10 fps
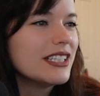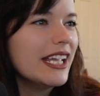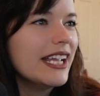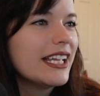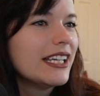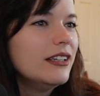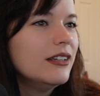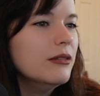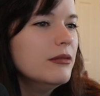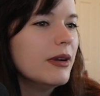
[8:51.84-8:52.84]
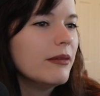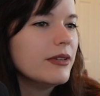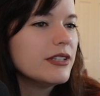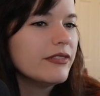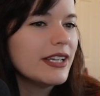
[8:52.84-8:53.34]
to ooh, I
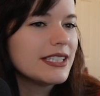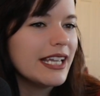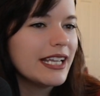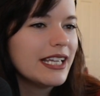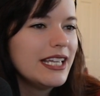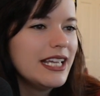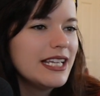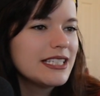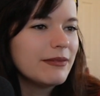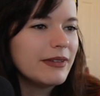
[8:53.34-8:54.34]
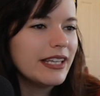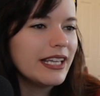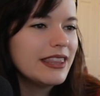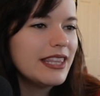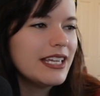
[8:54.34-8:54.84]
went too fast. Something
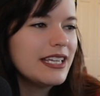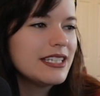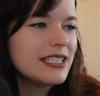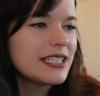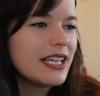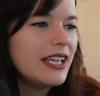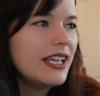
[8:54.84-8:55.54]
like this.